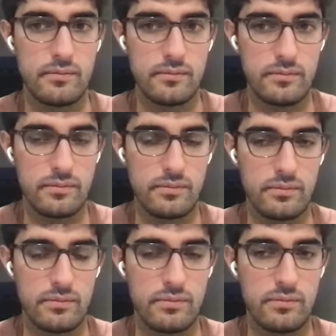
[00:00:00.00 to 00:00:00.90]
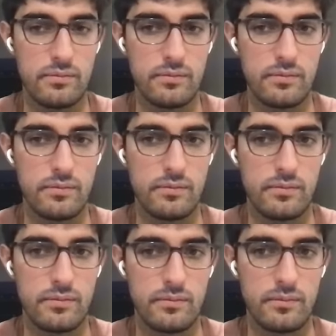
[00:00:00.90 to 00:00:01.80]

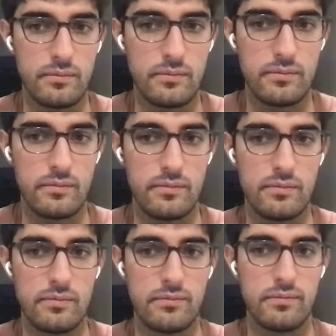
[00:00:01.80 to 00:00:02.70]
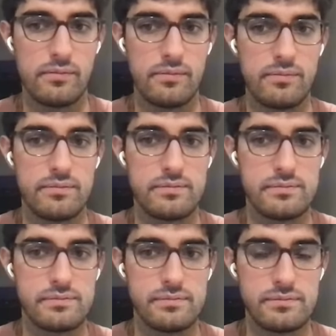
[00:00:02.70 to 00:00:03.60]

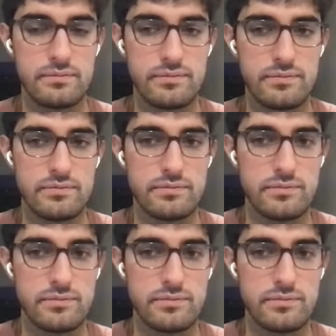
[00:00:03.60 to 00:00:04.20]
No words are spoken by the person on screen.